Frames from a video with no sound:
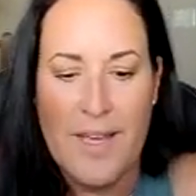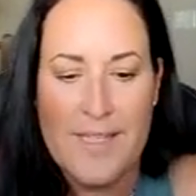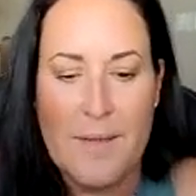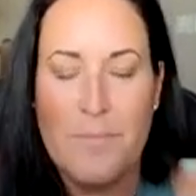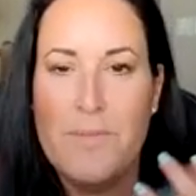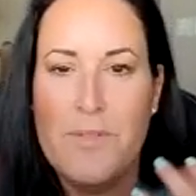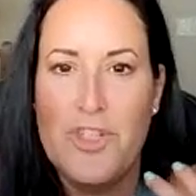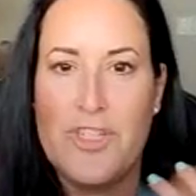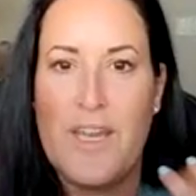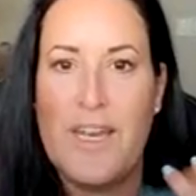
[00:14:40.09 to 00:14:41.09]
Sometimes you
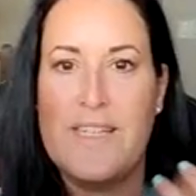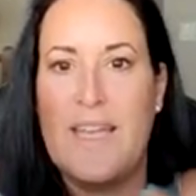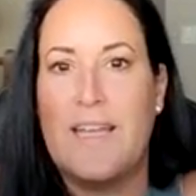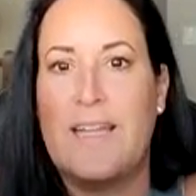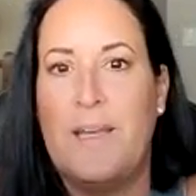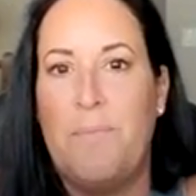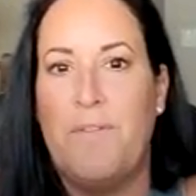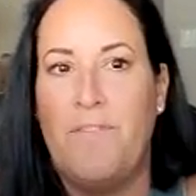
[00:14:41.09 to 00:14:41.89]
just got to take a leap of